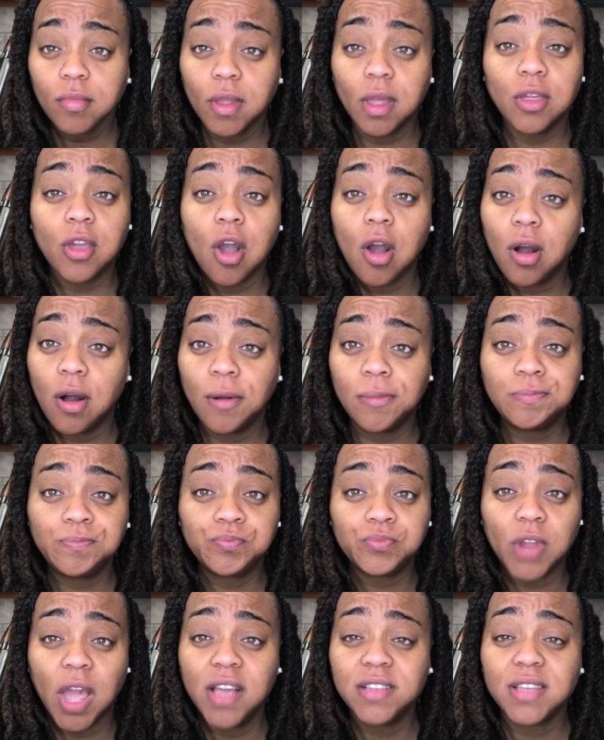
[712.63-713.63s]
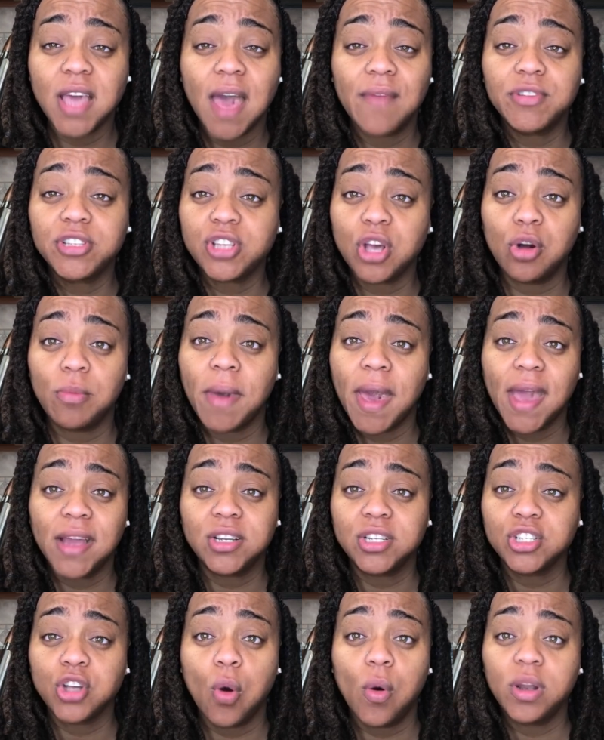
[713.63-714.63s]
y'all, I used to have it so bad
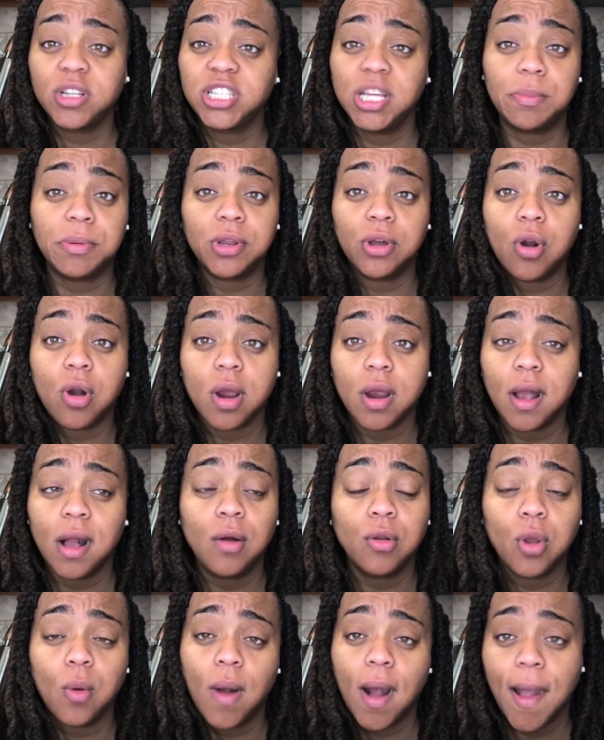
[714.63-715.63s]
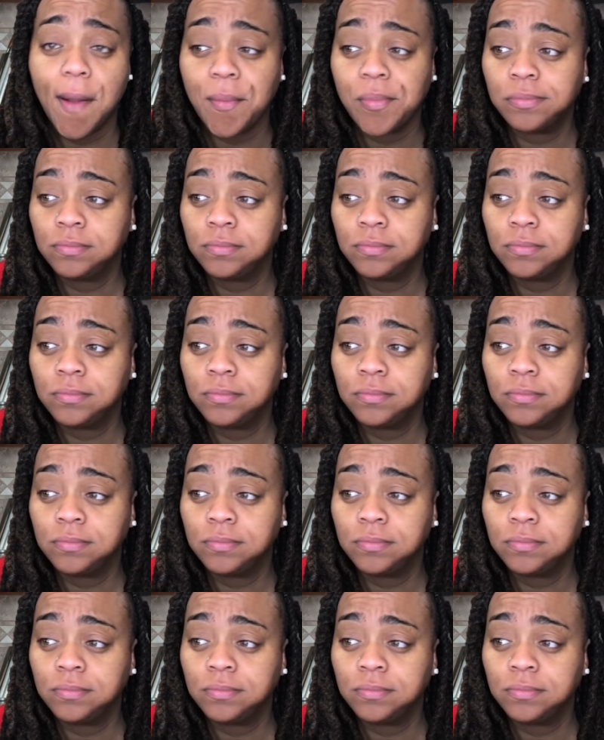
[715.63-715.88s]
just going to sleep in the car. I don't know why.